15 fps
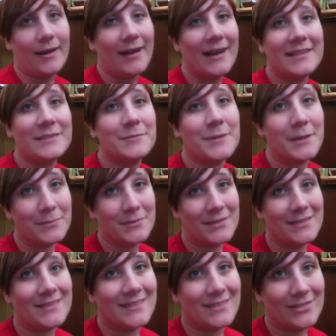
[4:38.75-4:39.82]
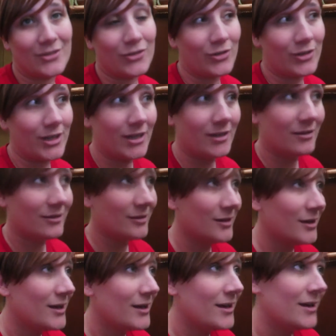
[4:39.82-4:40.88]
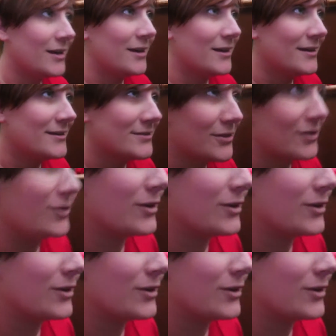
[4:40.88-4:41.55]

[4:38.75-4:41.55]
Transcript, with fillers: And he's been up since six thirty. So